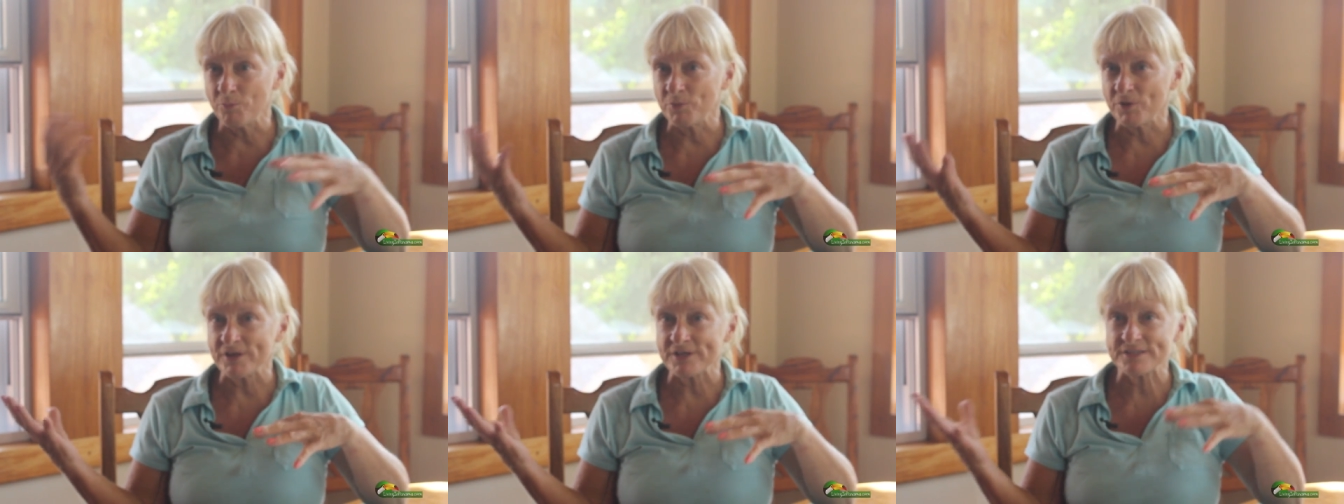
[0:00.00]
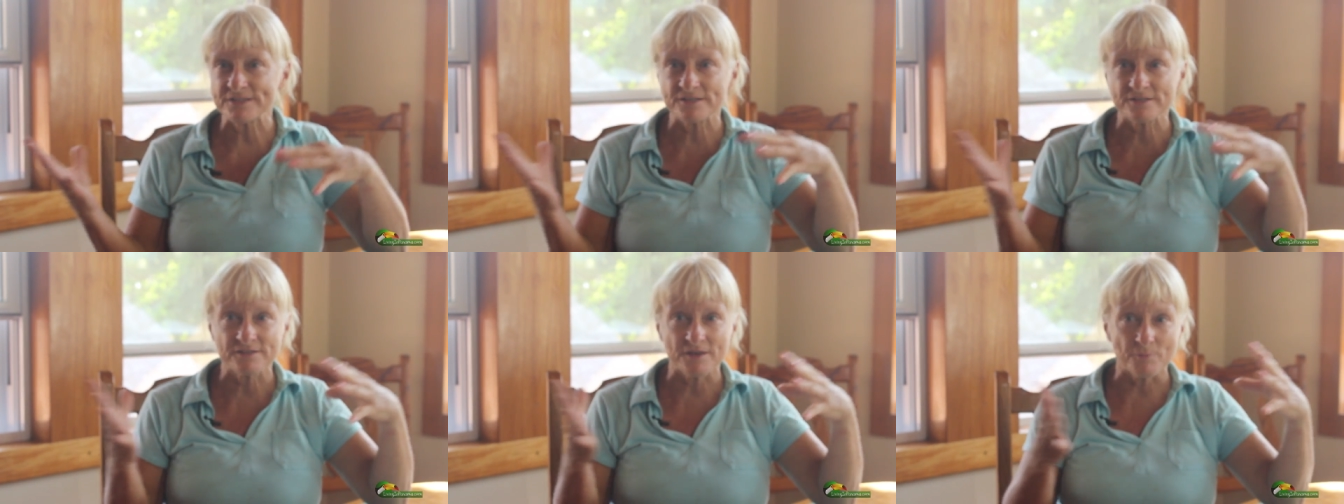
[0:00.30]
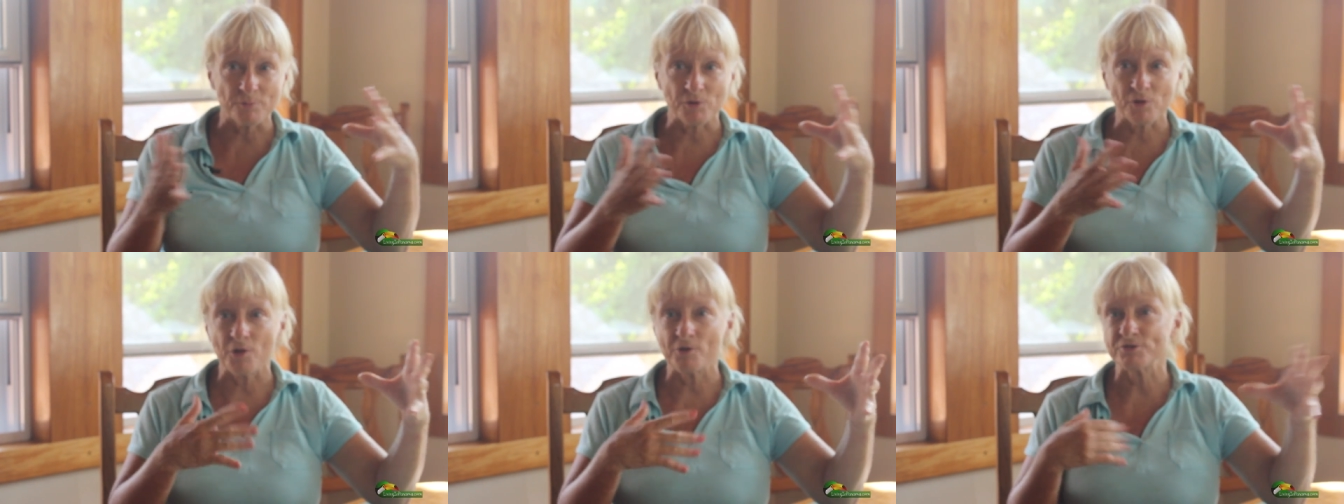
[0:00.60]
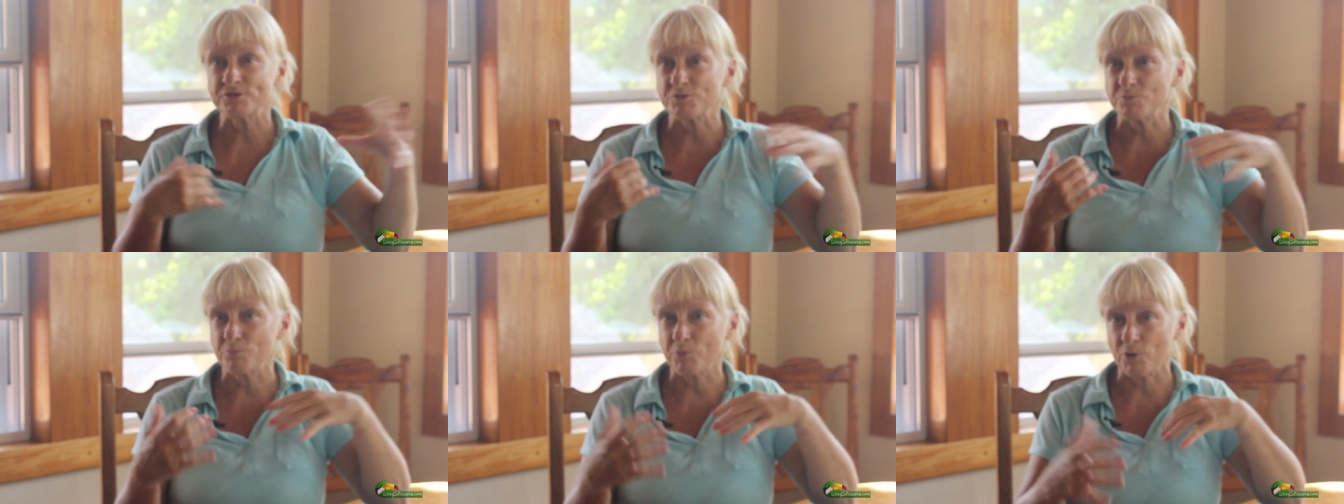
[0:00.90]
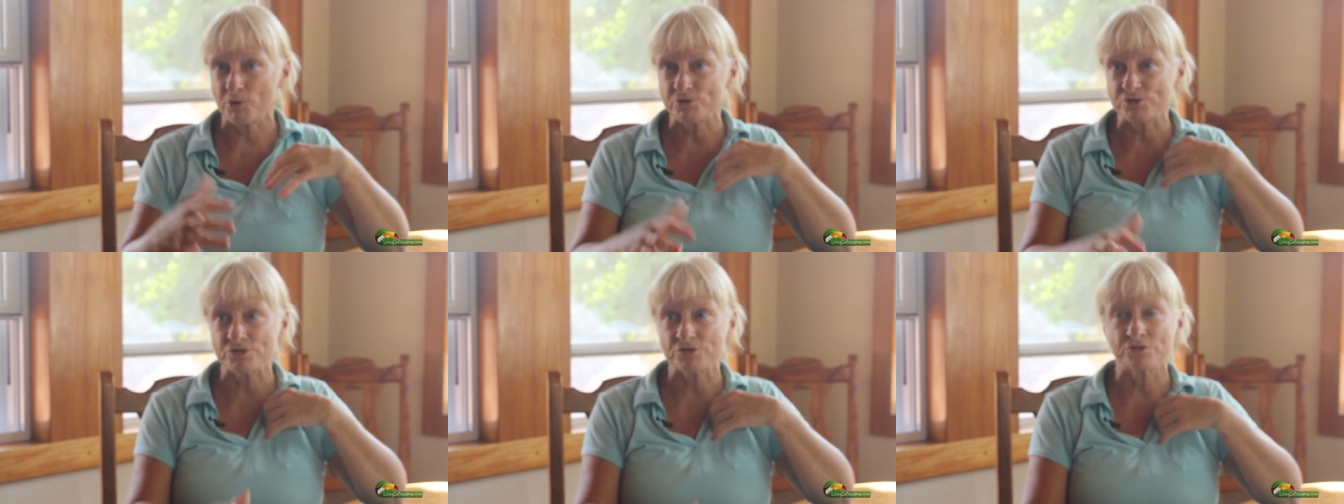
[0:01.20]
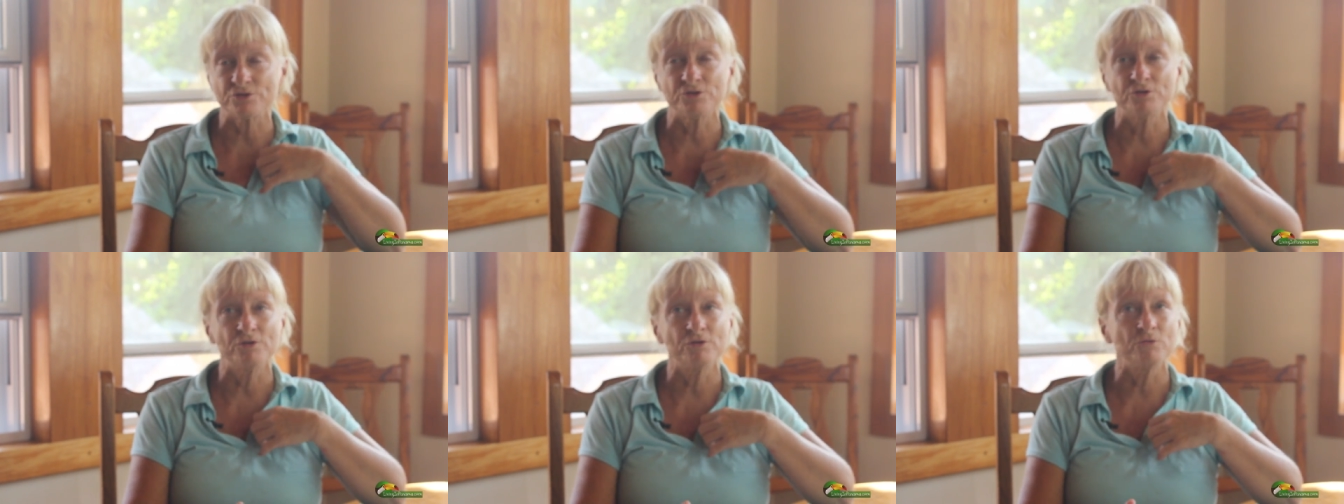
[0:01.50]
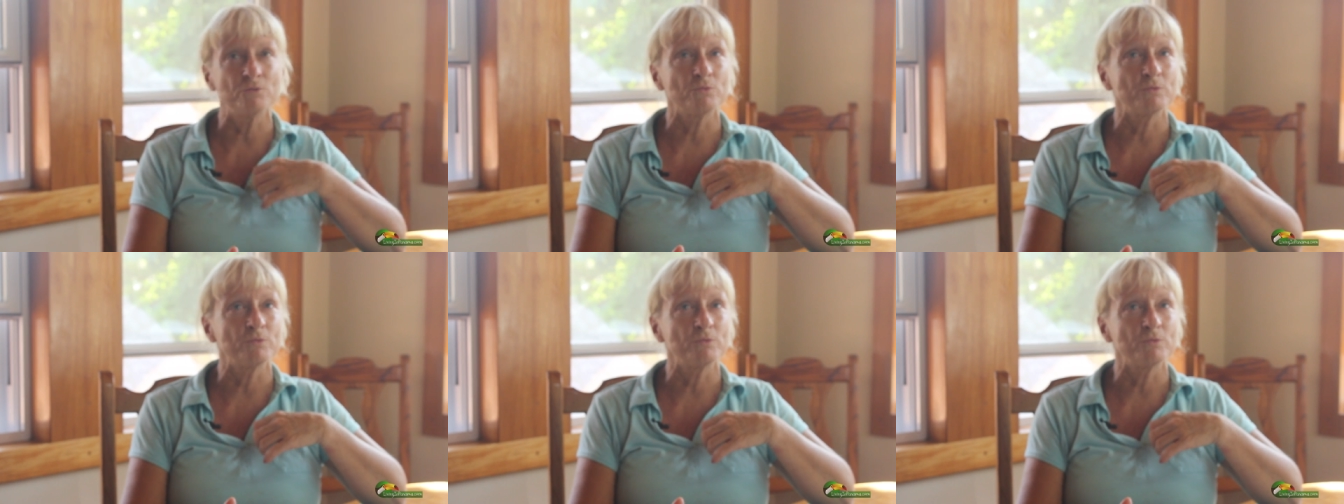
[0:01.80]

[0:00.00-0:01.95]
places up close and personal.